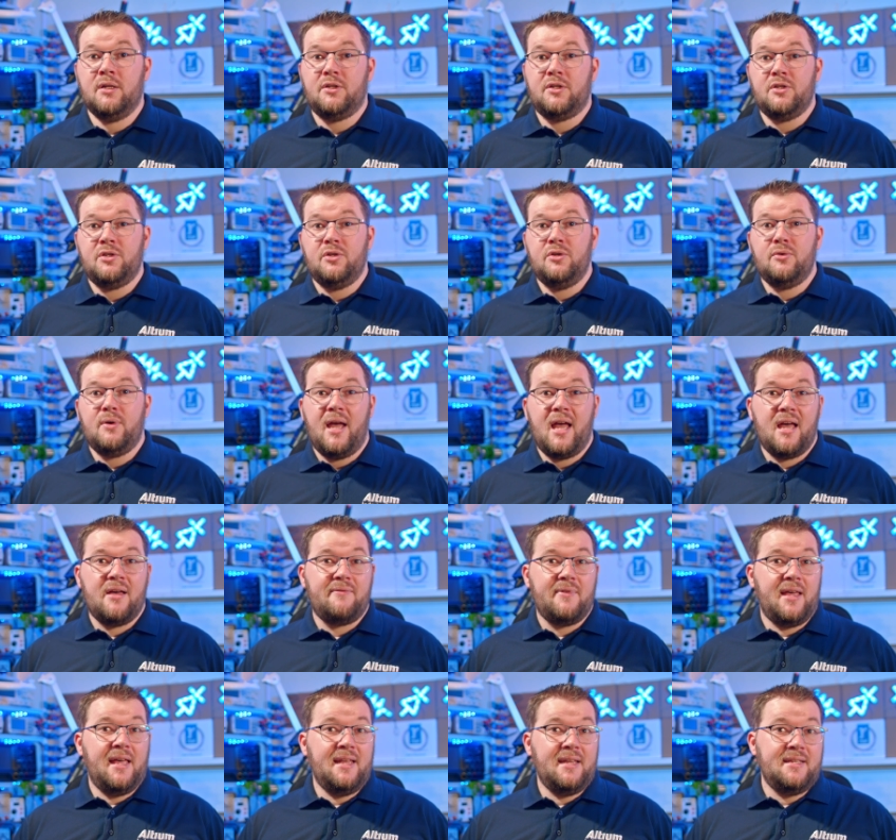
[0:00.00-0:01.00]
Do you have
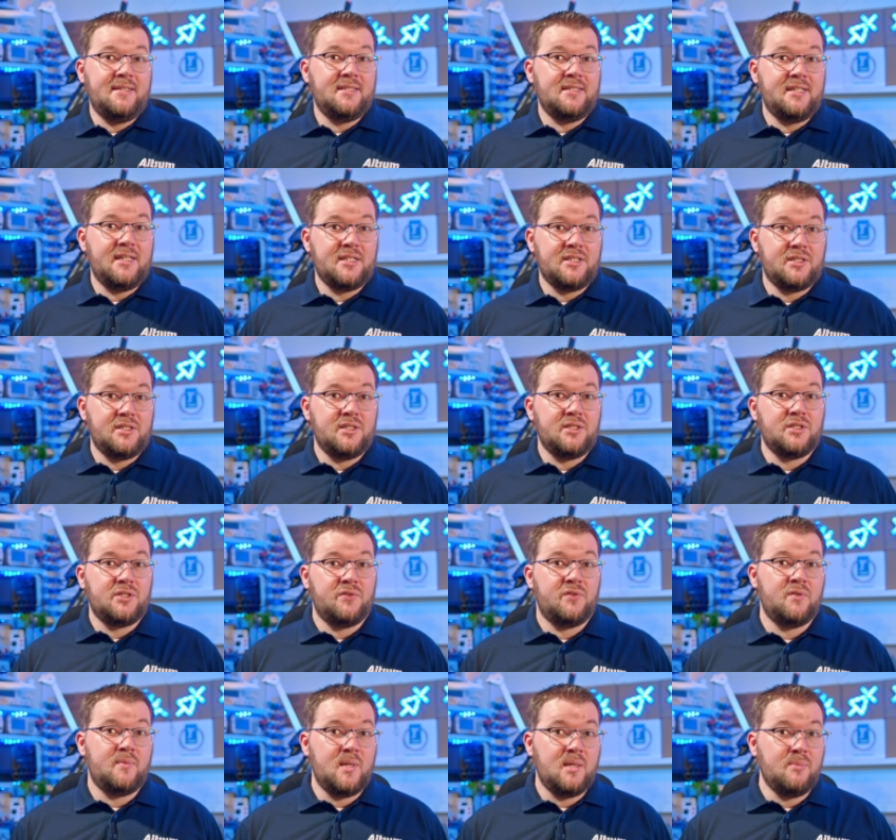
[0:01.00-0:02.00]
any suggestions
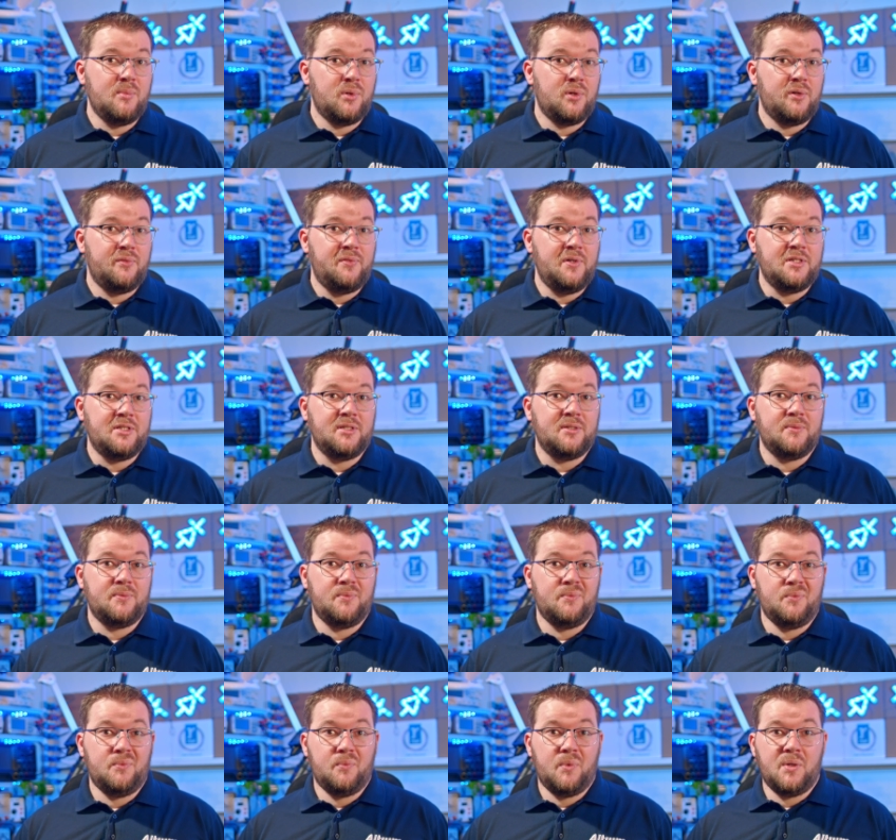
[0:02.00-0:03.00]
for being more efficient
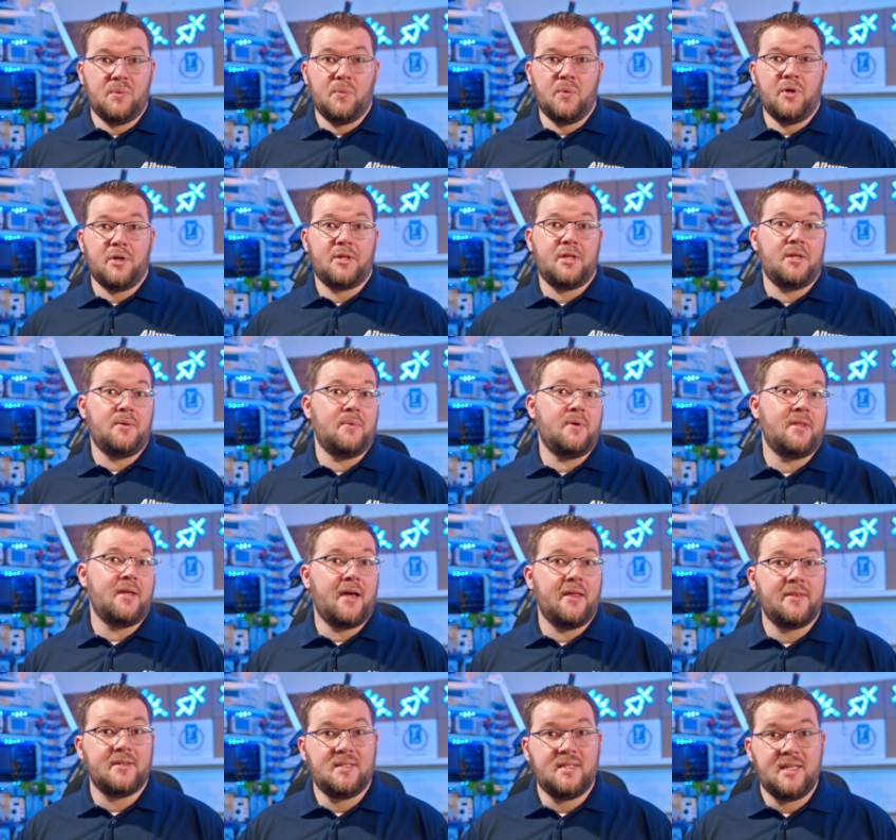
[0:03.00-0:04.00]
when working with
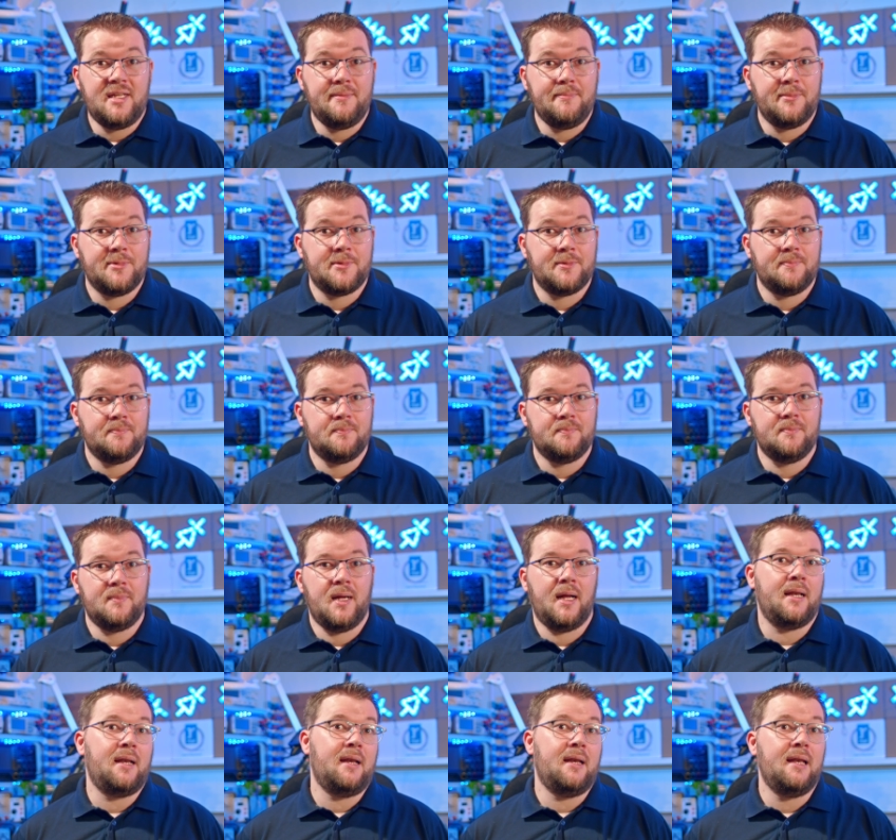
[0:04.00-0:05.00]
other teams?
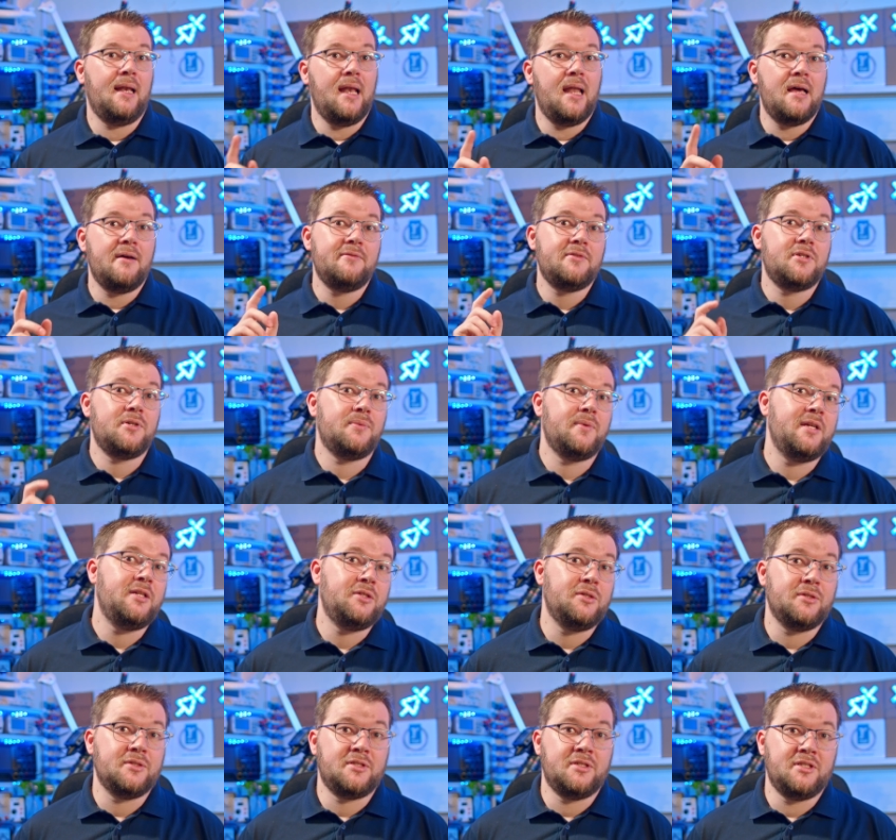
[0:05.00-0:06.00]
I'd love to read
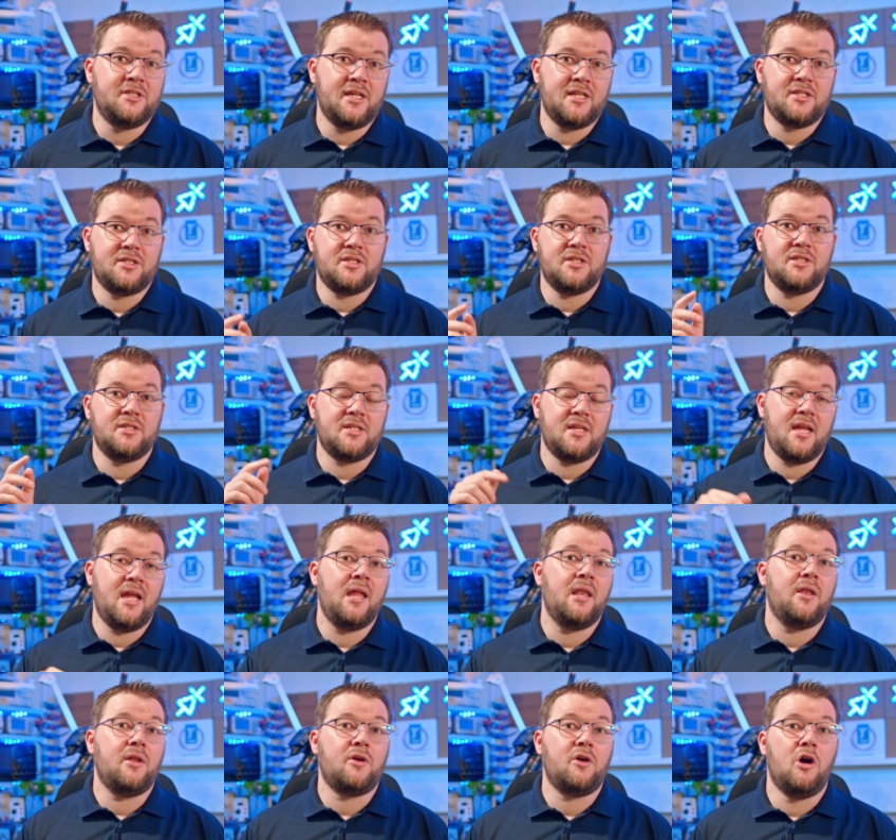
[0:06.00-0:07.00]
your suggestions
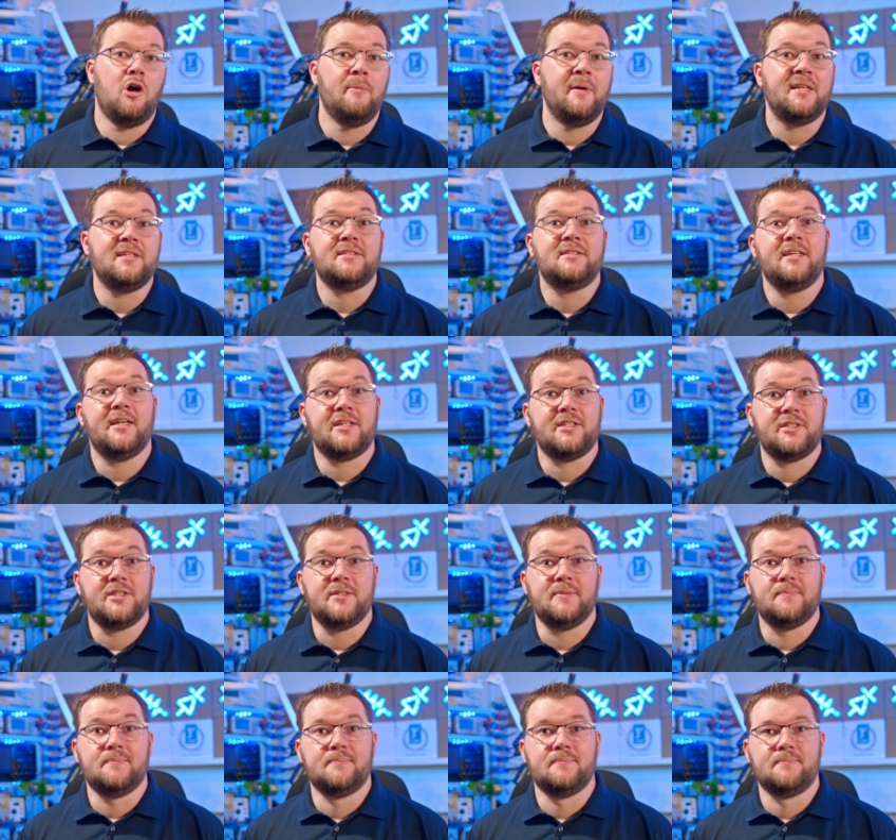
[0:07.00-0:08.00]
in the comments
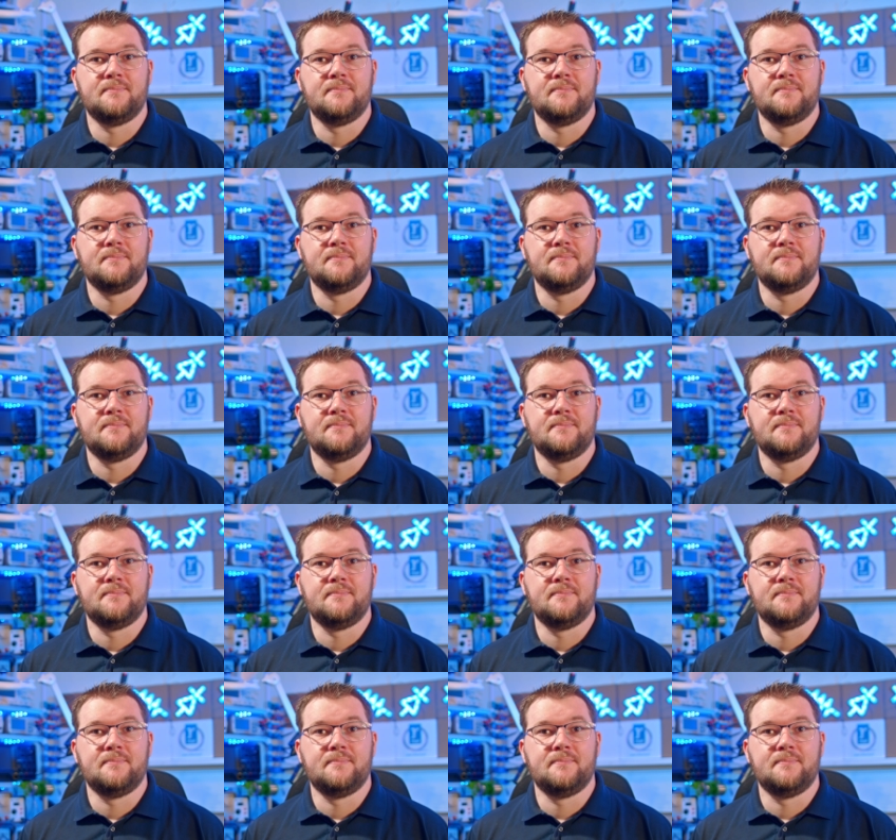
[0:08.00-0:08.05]
section.